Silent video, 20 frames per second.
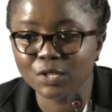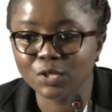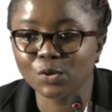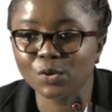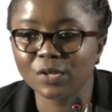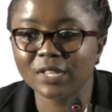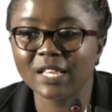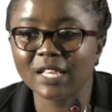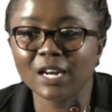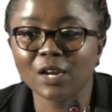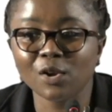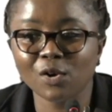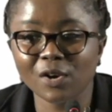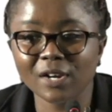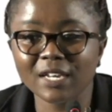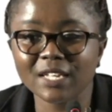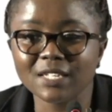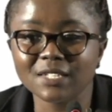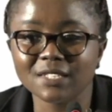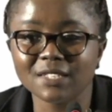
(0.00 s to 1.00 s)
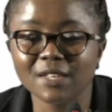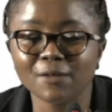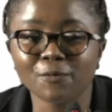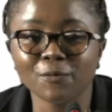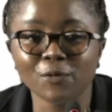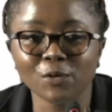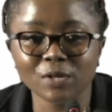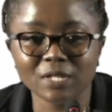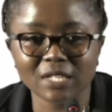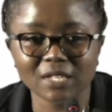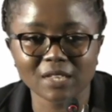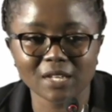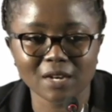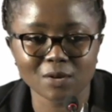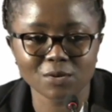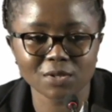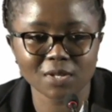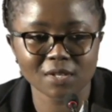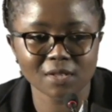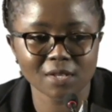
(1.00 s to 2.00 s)
so the loan is the
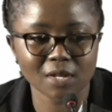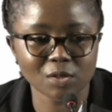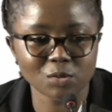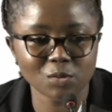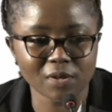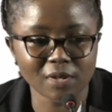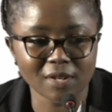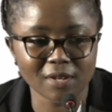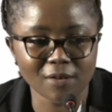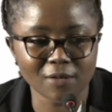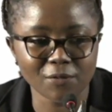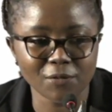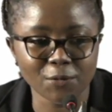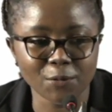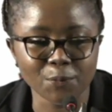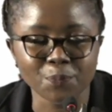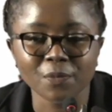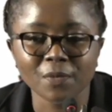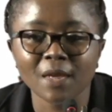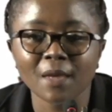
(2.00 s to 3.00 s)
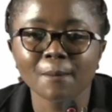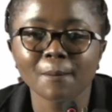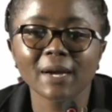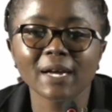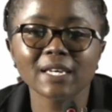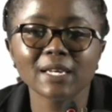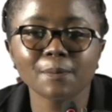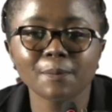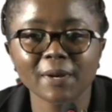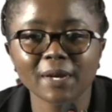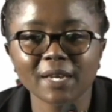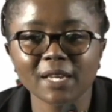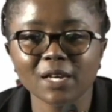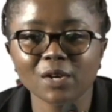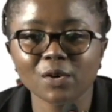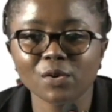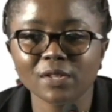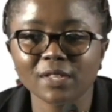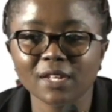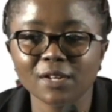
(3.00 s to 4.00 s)
40,000 that we'll give you. But
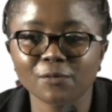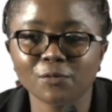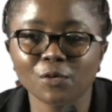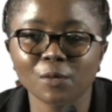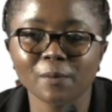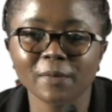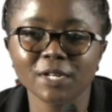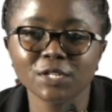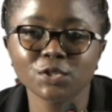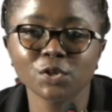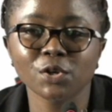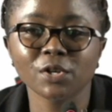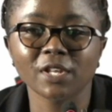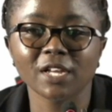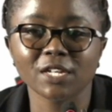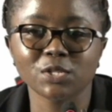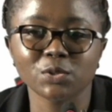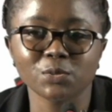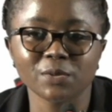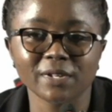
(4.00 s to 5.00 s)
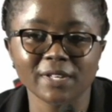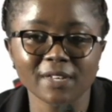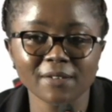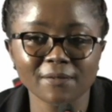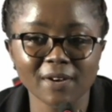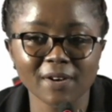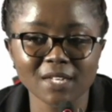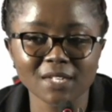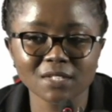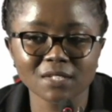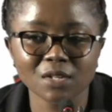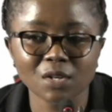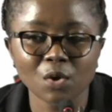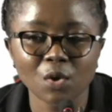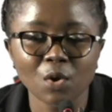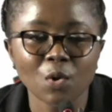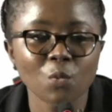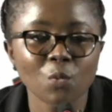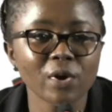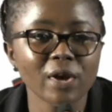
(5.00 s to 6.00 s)
depending on the information that you give us,
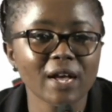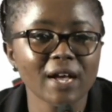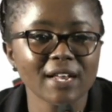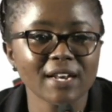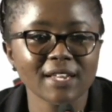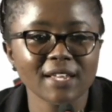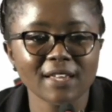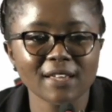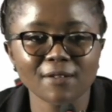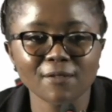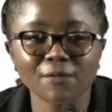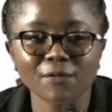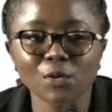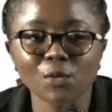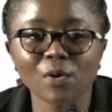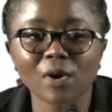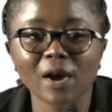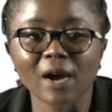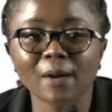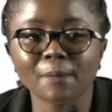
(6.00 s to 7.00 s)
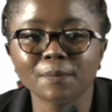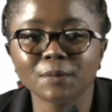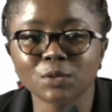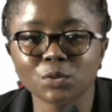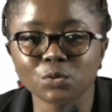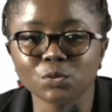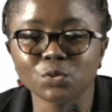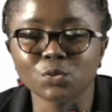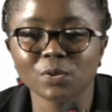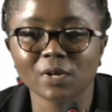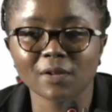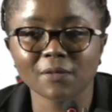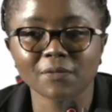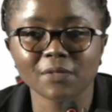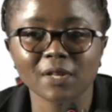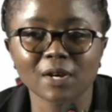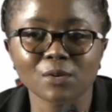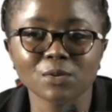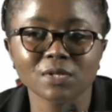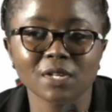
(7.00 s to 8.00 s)
we can give you up to
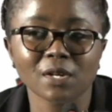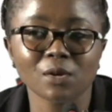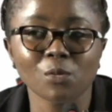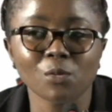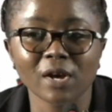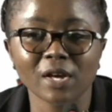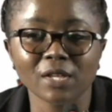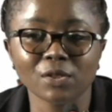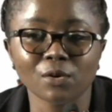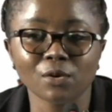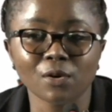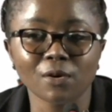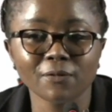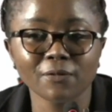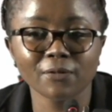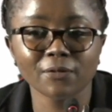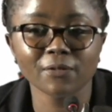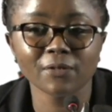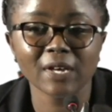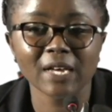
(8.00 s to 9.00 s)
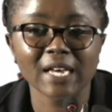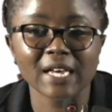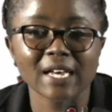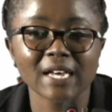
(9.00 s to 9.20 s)
12,000 worth of